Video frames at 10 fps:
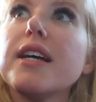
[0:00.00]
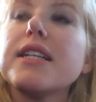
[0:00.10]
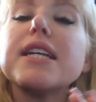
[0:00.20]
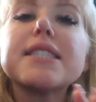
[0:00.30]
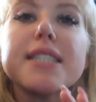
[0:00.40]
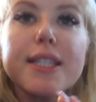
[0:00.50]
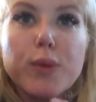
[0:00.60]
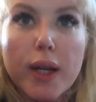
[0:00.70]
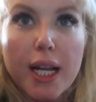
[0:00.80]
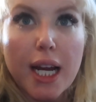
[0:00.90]
it's a
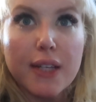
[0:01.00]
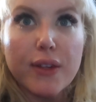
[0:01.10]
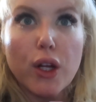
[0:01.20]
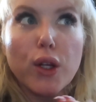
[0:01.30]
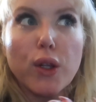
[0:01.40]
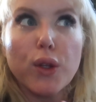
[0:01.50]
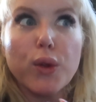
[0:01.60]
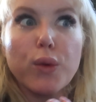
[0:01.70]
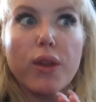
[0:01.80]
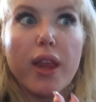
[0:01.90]
nice way to kind of
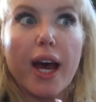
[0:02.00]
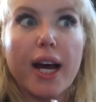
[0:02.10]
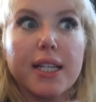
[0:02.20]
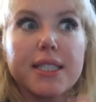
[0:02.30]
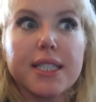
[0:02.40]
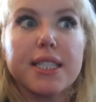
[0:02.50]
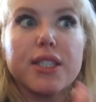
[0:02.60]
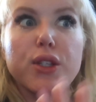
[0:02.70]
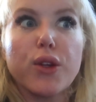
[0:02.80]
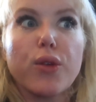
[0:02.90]
include that
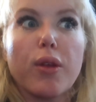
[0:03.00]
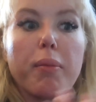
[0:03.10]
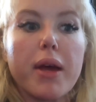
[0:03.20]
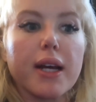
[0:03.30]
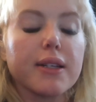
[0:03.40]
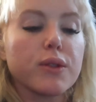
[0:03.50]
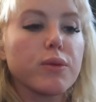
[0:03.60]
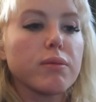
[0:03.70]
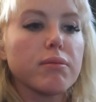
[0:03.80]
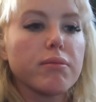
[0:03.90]
into the
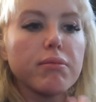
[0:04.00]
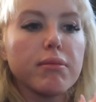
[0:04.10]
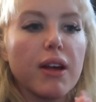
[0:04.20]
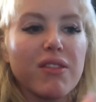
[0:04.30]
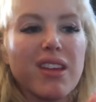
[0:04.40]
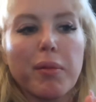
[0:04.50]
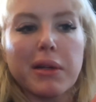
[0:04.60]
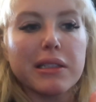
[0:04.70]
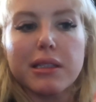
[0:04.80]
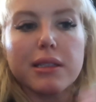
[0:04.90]
mix, if that
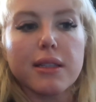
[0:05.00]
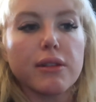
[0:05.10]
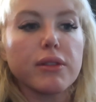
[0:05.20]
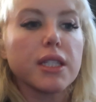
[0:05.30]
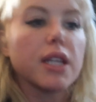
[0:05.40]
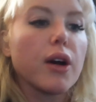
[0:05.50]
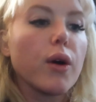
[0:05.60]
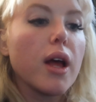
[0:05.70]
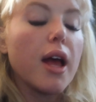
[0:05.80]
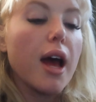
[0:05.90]
makes sense. I don't really
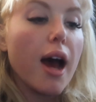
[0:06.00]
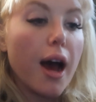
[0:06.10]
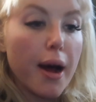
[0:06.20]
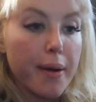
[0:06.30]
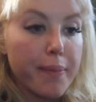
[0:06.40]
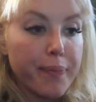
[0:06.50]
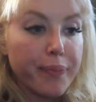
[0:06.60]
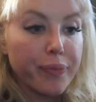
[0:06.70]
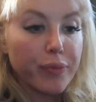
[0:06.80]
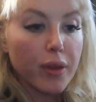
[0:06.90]
know.
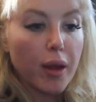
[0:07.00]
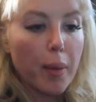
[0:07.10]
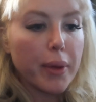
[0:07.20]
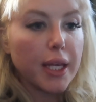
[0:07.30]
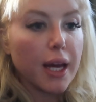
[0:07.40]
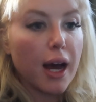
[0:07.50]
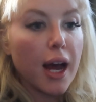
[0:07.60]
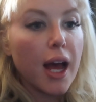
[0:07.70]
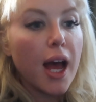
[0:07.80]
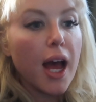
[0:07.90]
Um, but yeah,